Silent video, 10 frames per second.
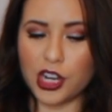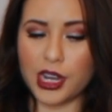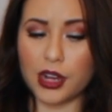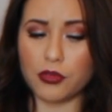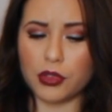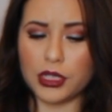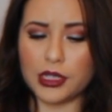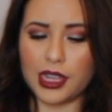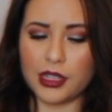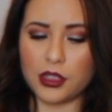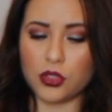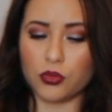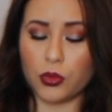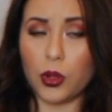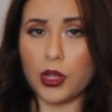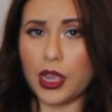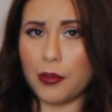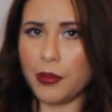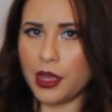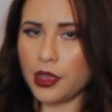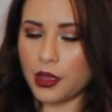and I really like this roll-up